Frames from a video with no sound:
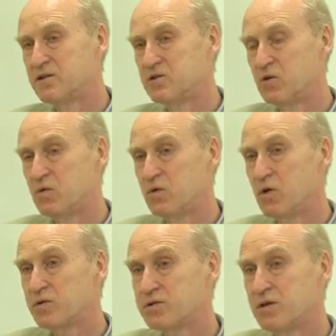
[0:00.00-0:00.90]
to do
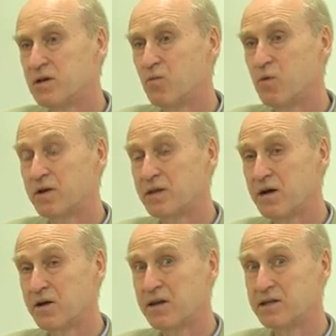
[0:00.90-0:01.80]
not one
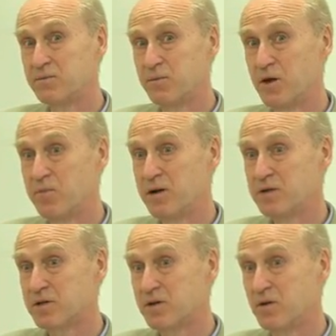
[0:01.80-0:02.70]
calculation per
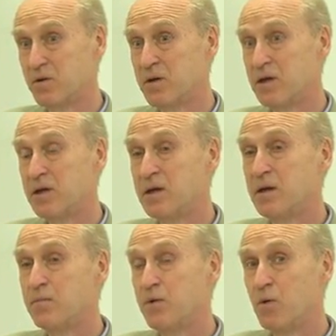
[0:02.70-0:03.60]
particle,
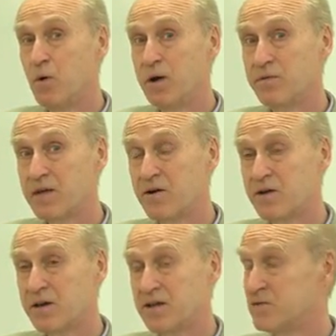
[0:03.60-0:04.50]
but one
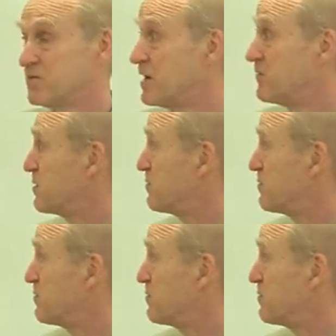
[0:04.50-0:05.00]
calculation for every